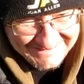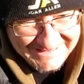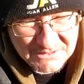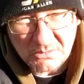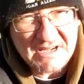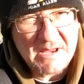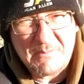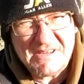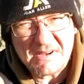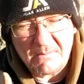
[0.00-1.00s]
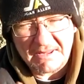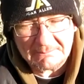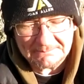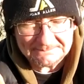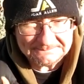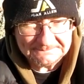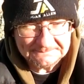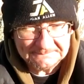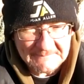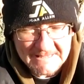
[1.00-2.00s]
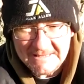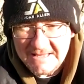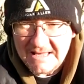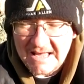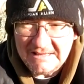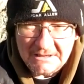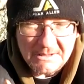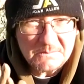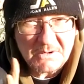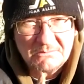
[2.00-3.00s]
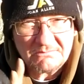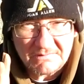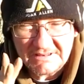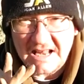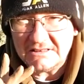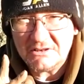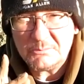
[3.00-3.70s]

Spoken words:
It's called a hippie something. And that